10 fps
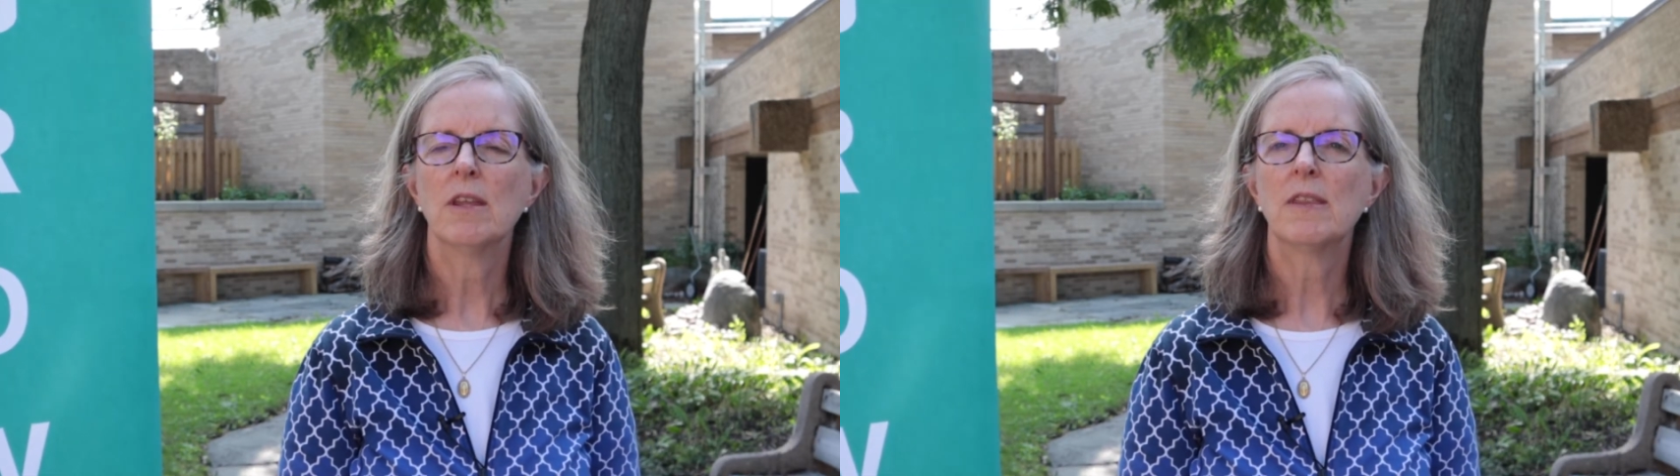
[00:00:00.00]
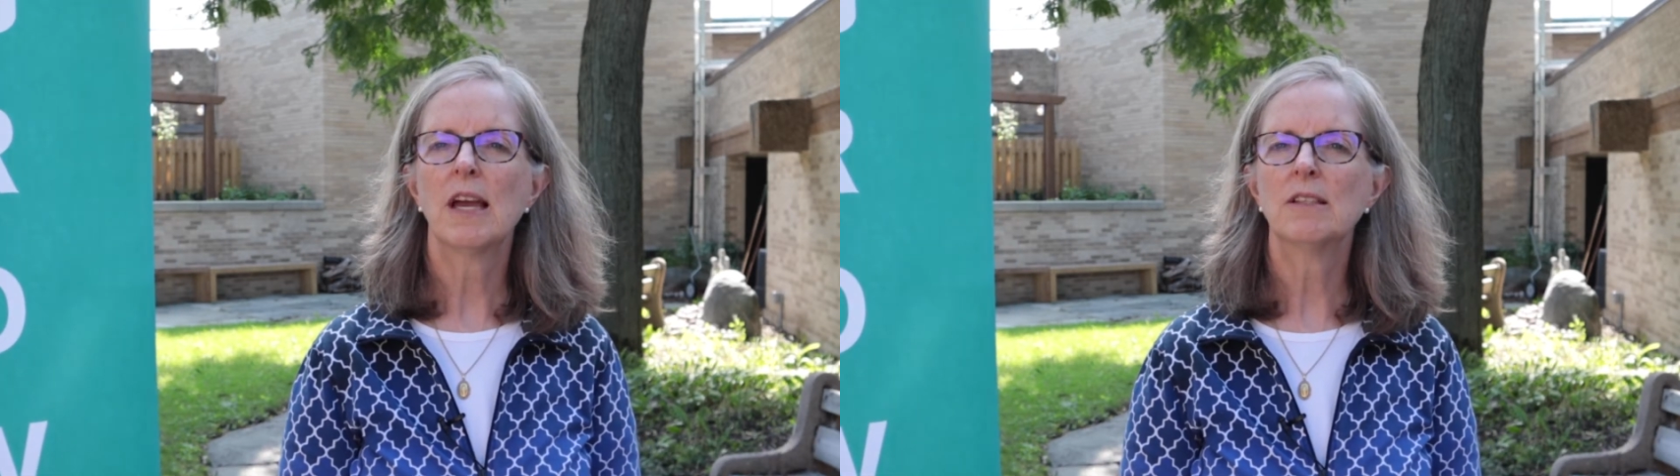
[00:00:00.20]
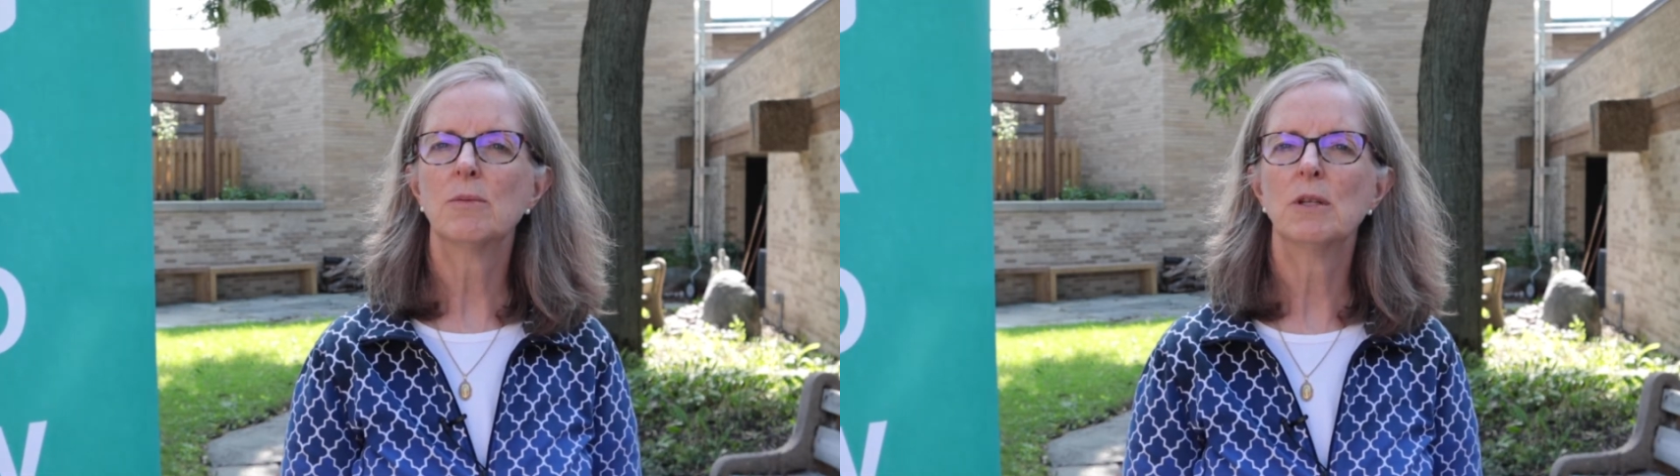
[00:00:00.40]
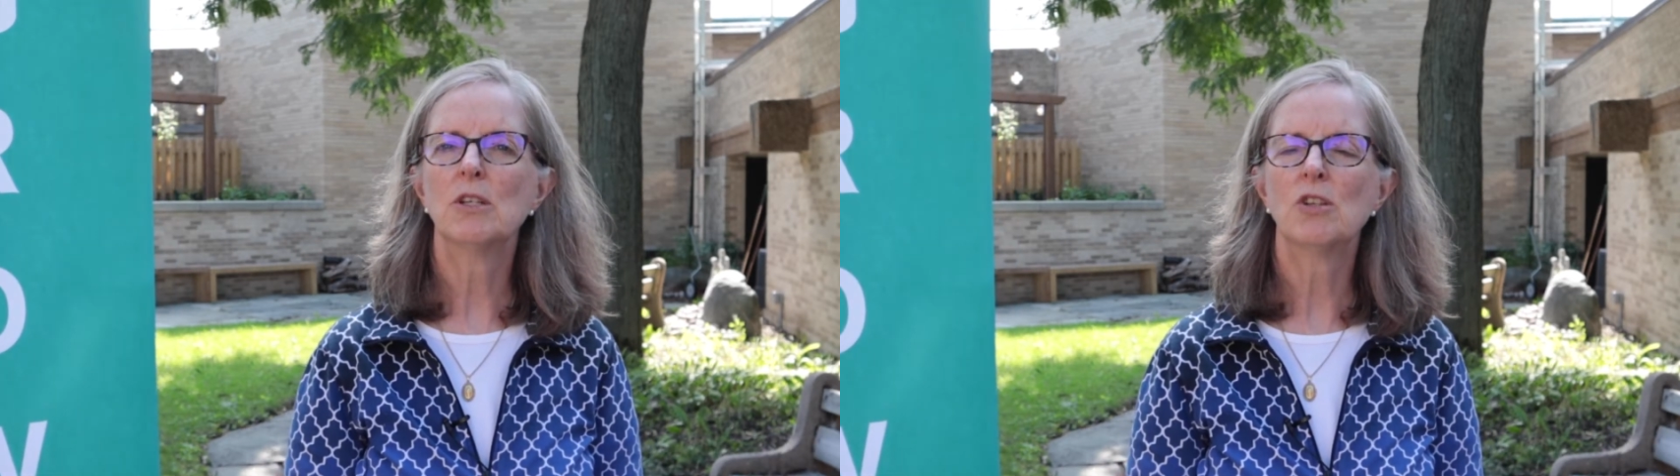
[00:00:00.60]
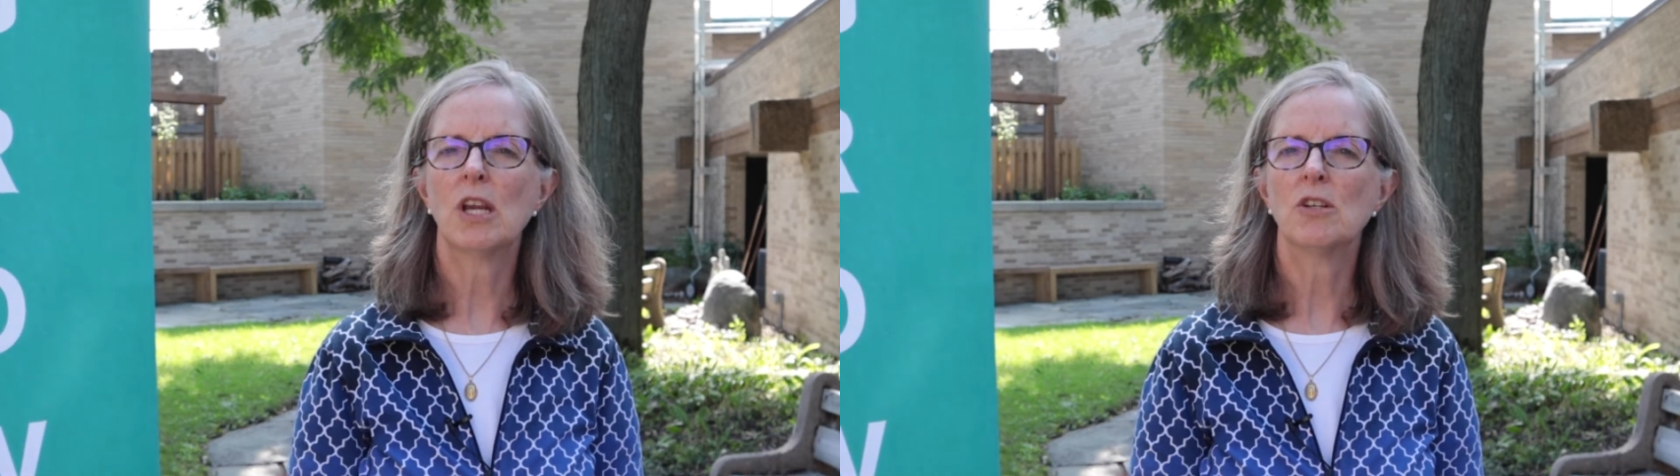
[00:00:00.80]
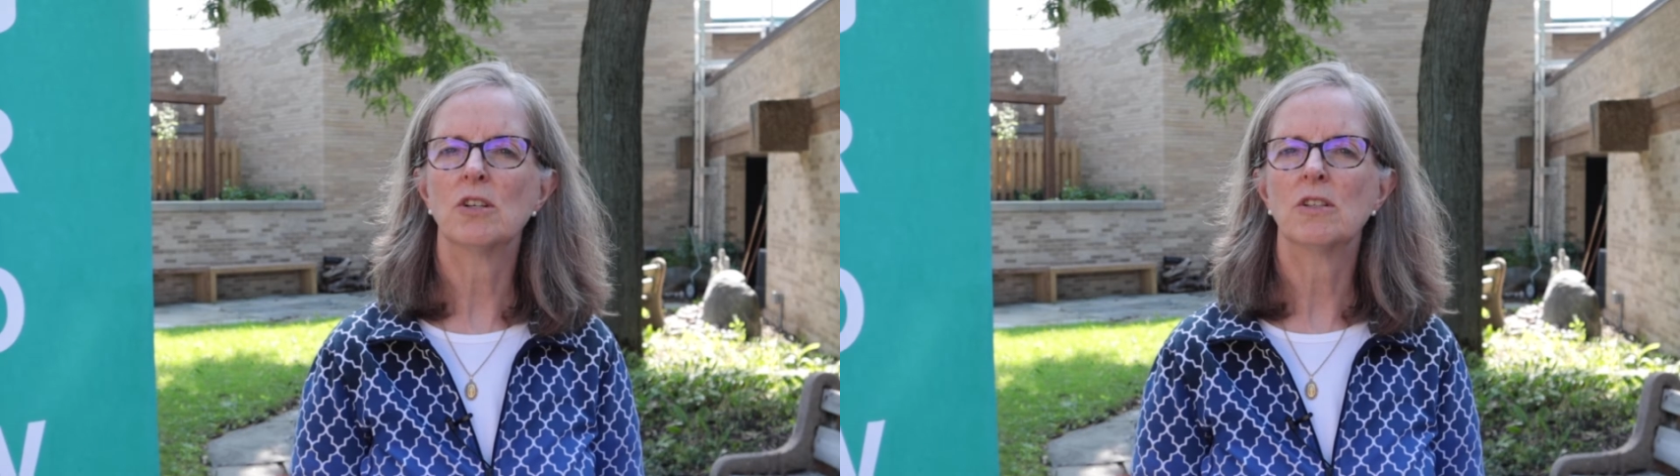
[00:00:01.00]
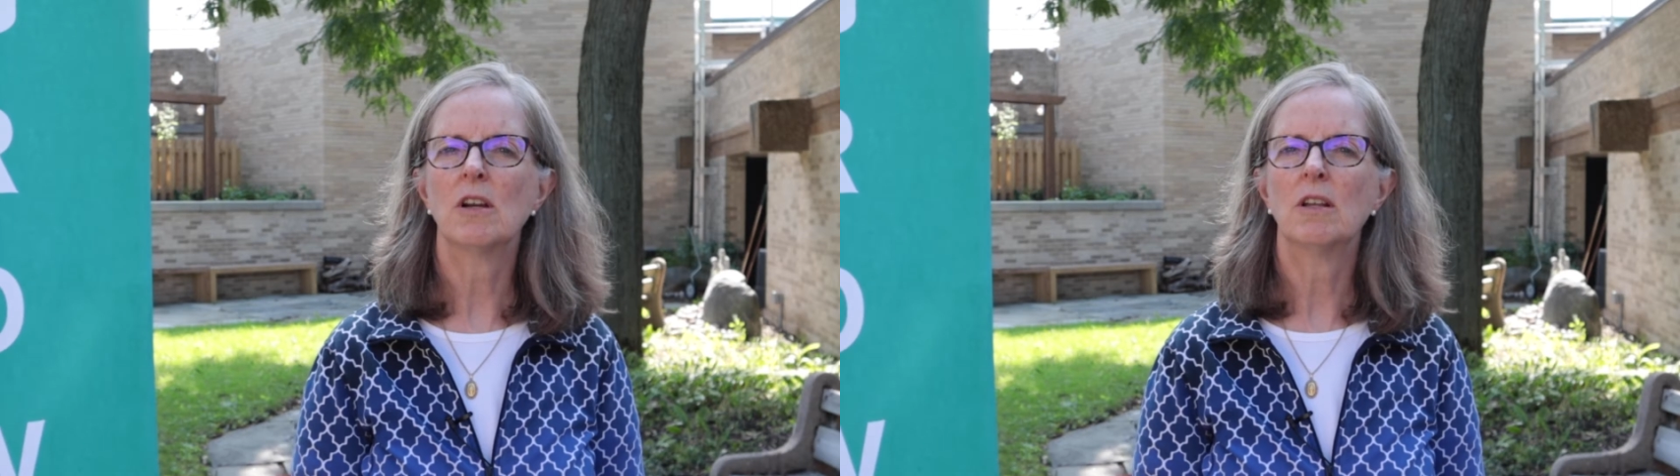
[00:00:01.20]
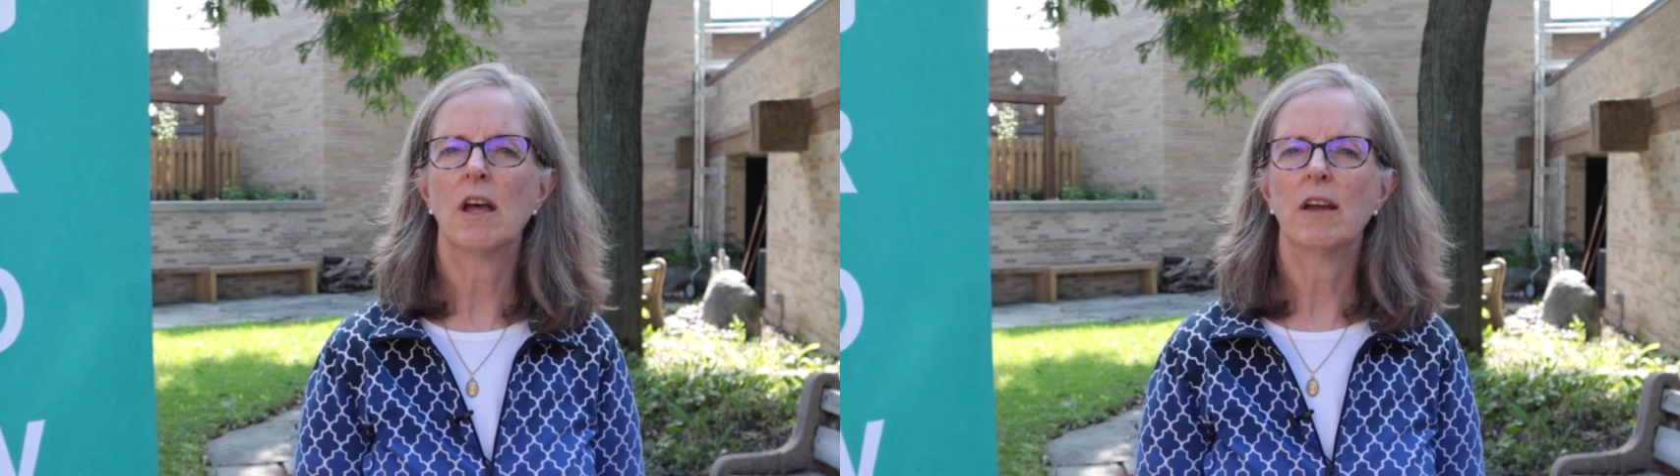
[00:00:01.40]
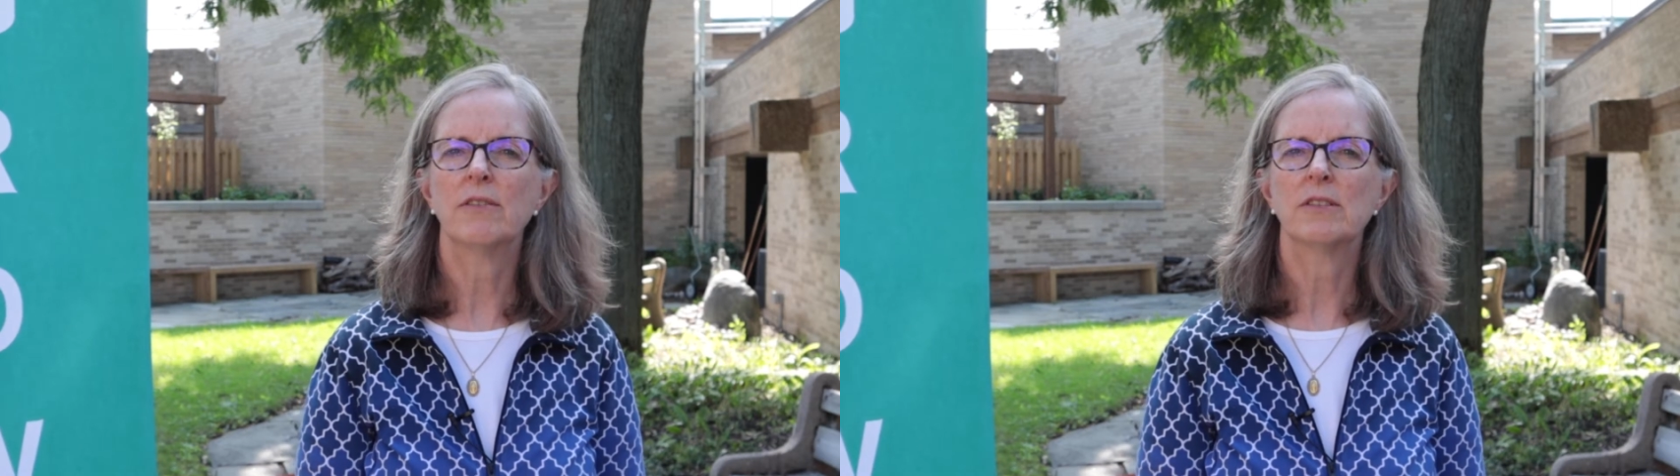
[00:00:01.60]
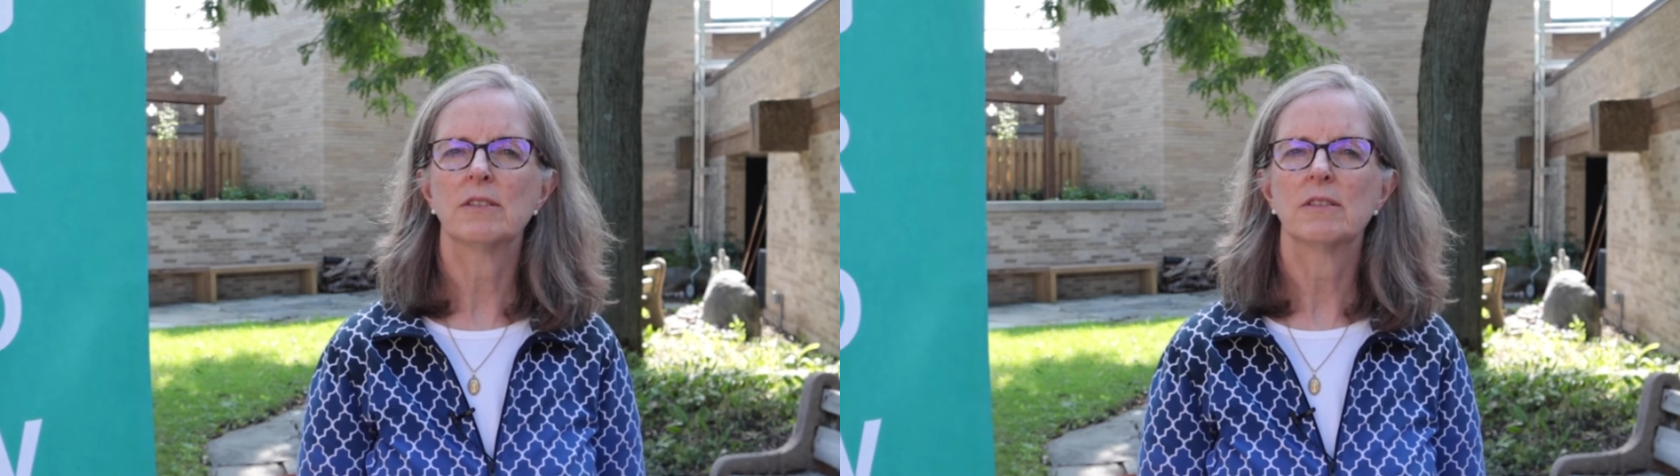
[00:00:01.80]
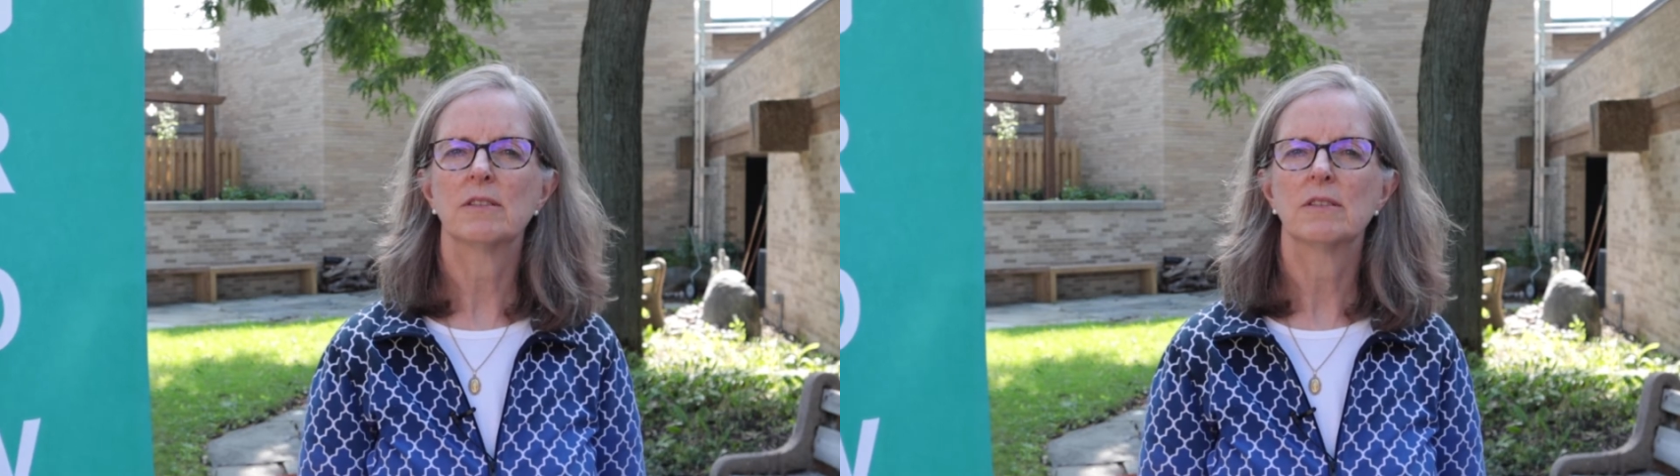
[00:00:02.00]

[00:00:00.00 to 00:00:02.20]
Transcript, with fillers: that's when it changes our lives.